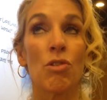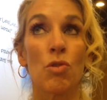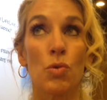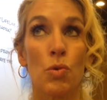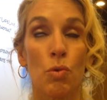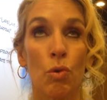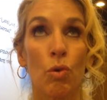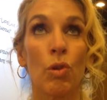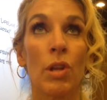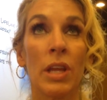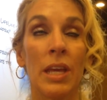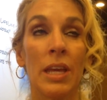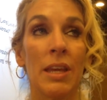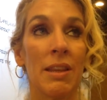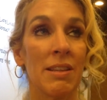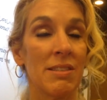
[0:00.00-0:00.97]

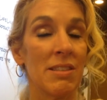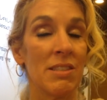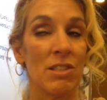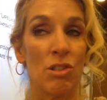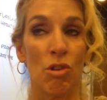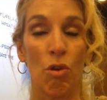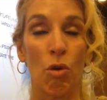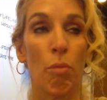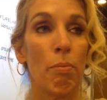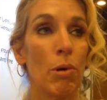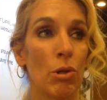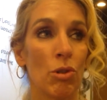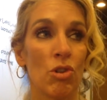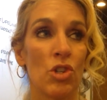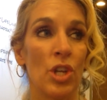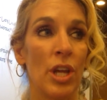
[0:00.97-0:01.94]
Truly, this is no
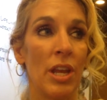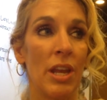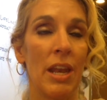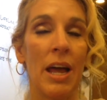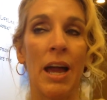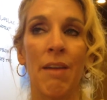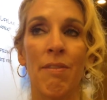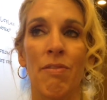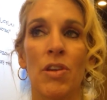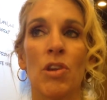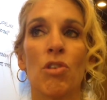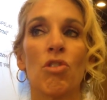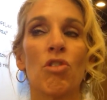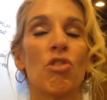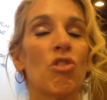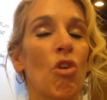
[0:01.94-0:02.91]
bullshit. I feel
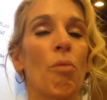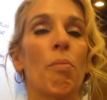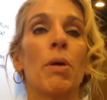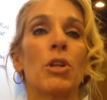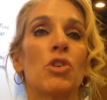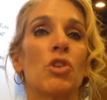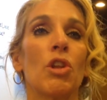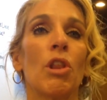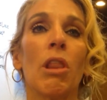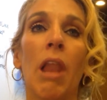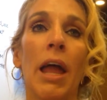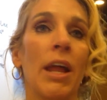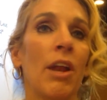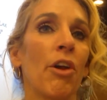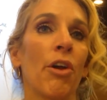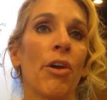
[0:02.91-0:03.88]
so much
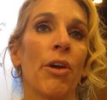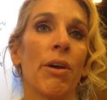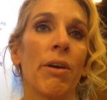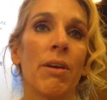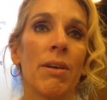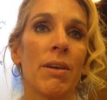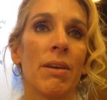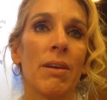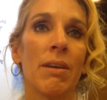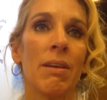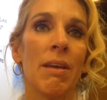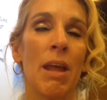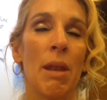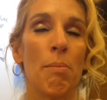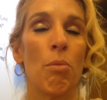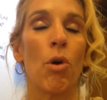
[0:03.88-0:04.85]
lighter
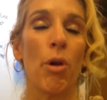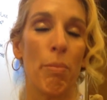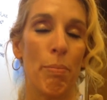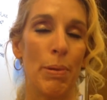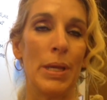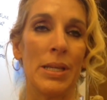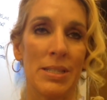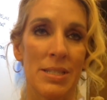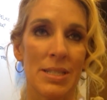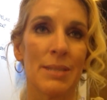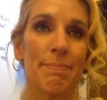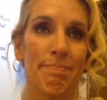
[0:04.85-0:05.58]
and more at peace.